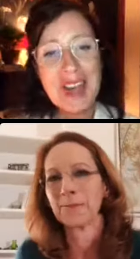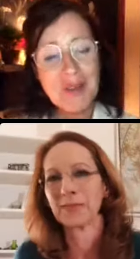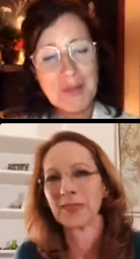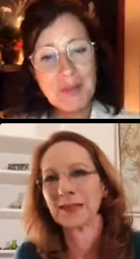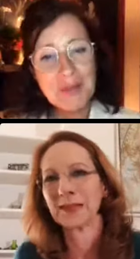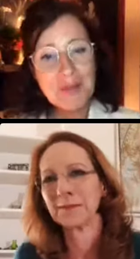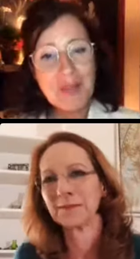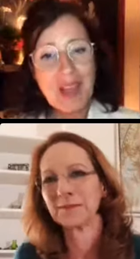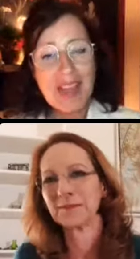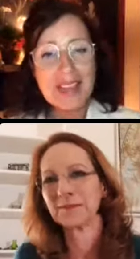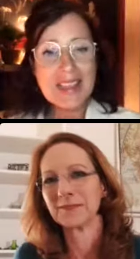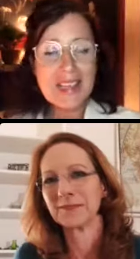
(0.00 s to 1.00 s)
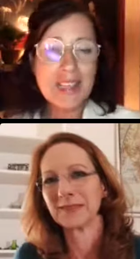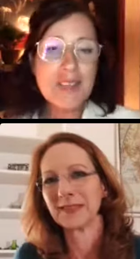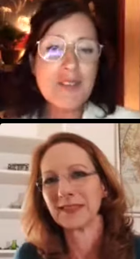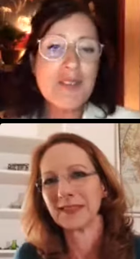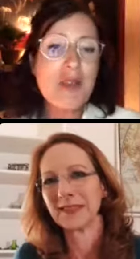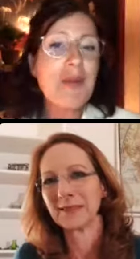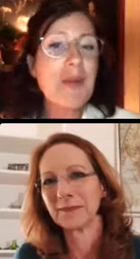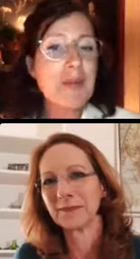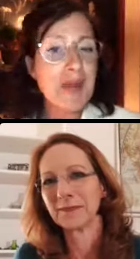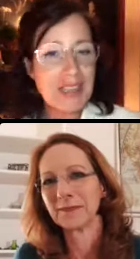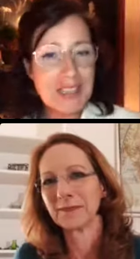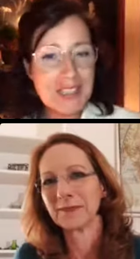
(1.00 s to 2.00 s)
Speaker 1: um, I thank you very
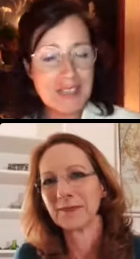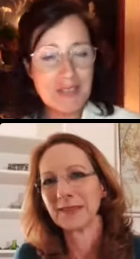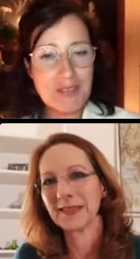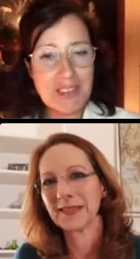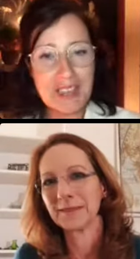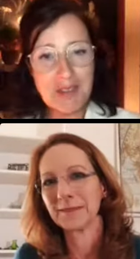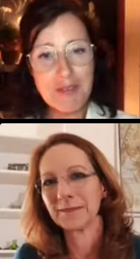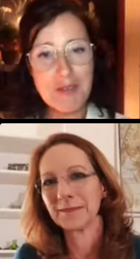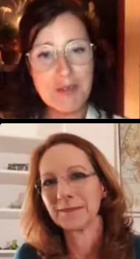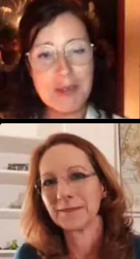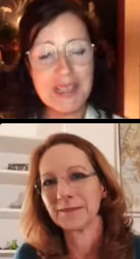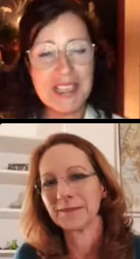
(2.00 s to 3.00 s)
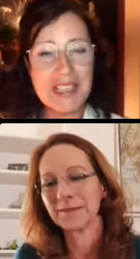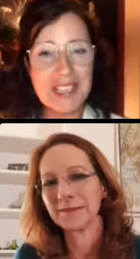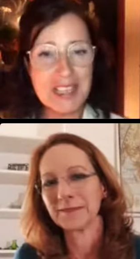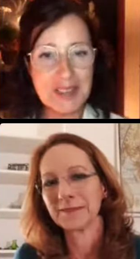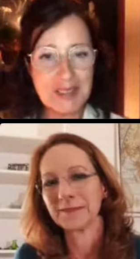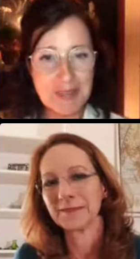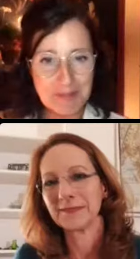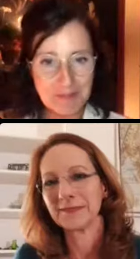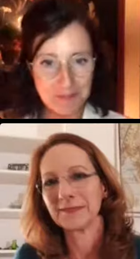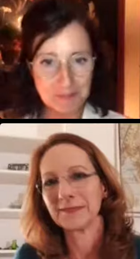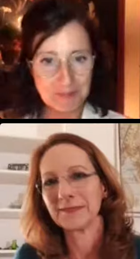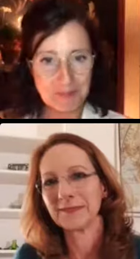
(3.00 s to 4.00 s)
much, Vicki, for being here.
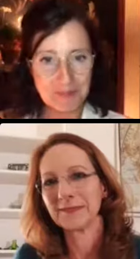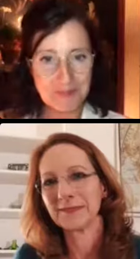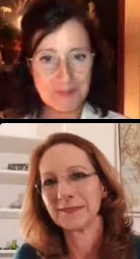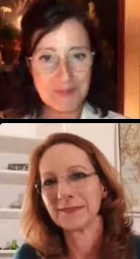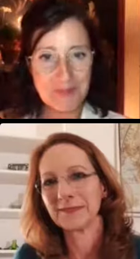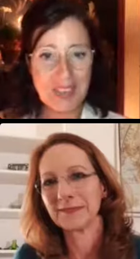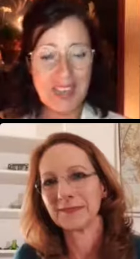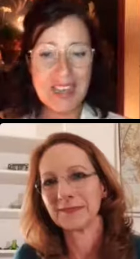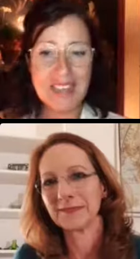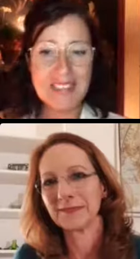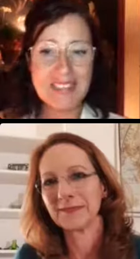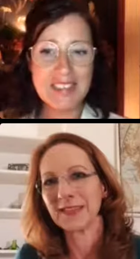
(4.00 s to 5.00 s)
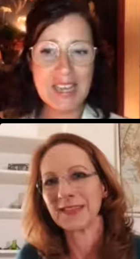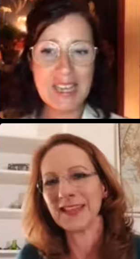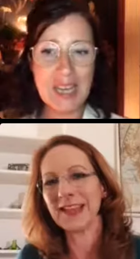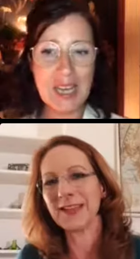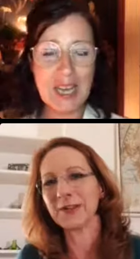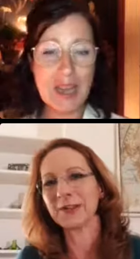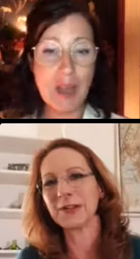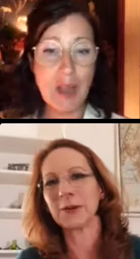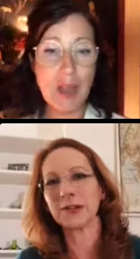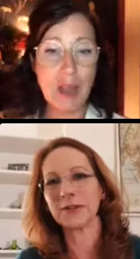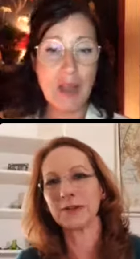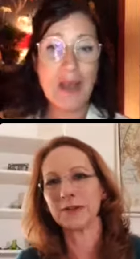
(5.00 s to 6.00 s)
And uh, thank you so
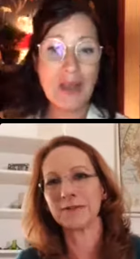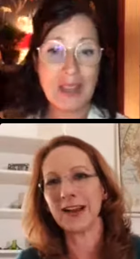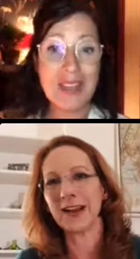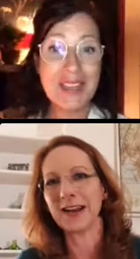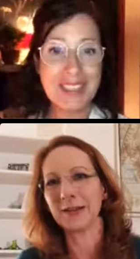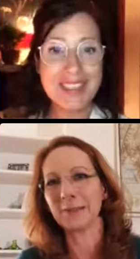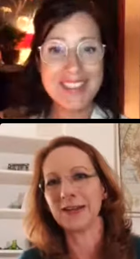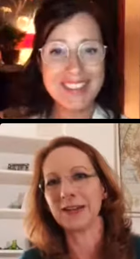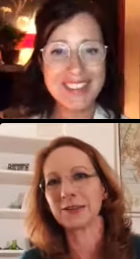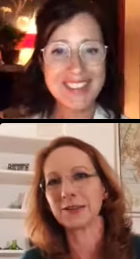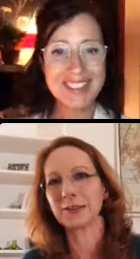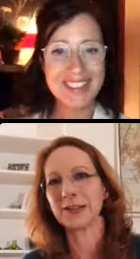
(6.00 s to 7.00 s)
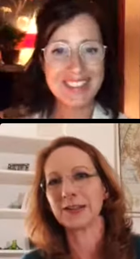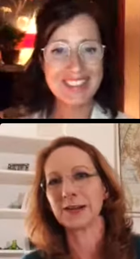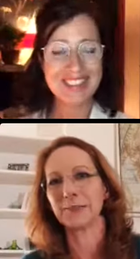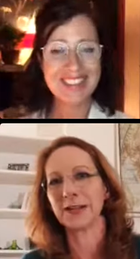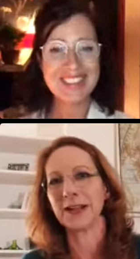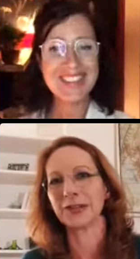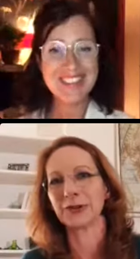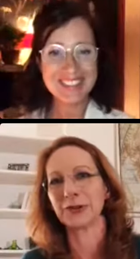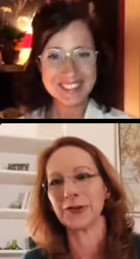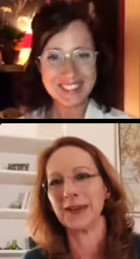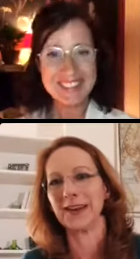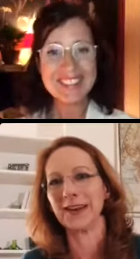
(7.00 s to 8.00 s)
Speaker 2: much for inviting me. It was really a
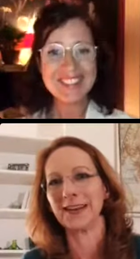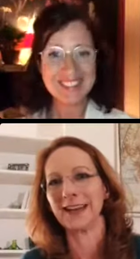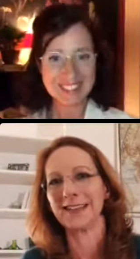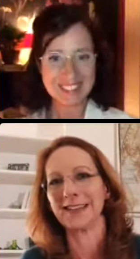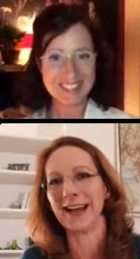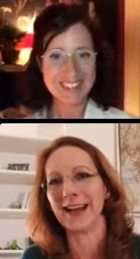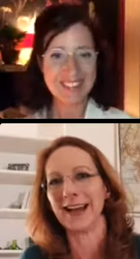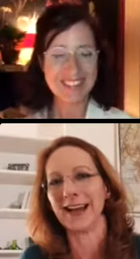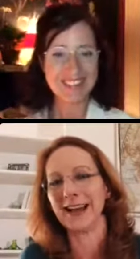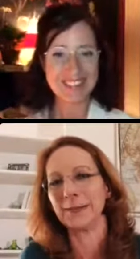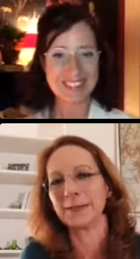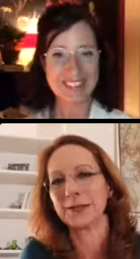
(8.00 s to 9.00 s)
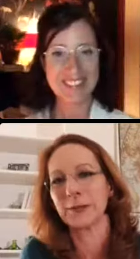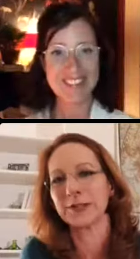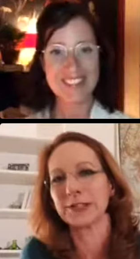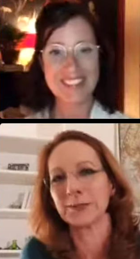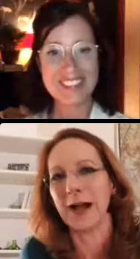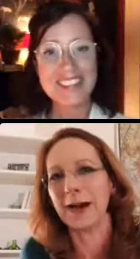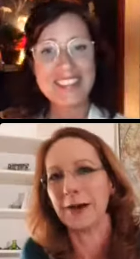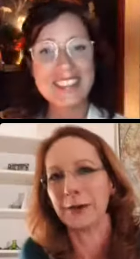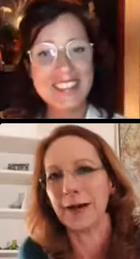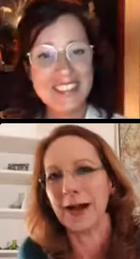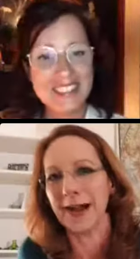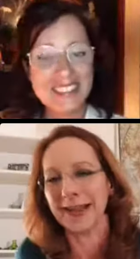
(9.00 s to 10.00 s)
pleasure, and and yeah, and I'm so
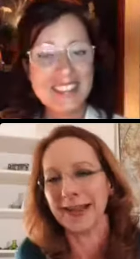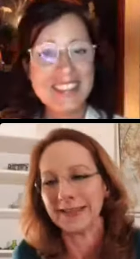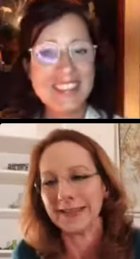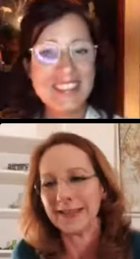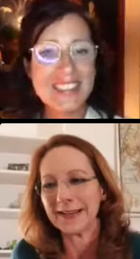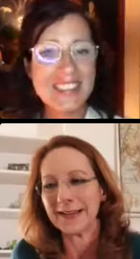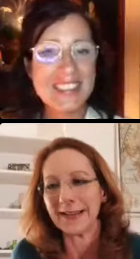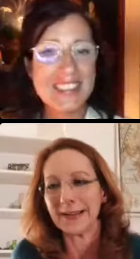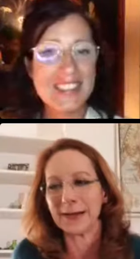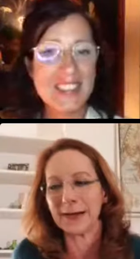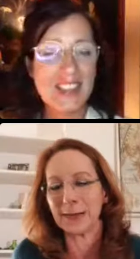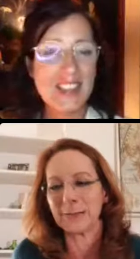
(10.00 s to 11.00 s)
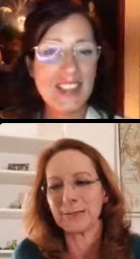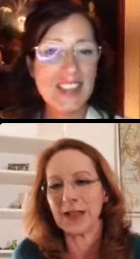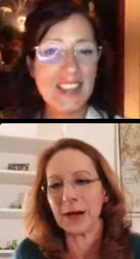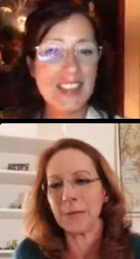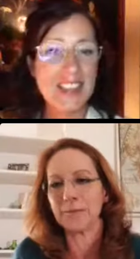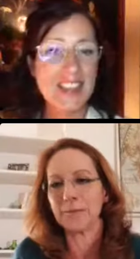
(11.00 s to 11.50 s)
inspired by, um, yeah,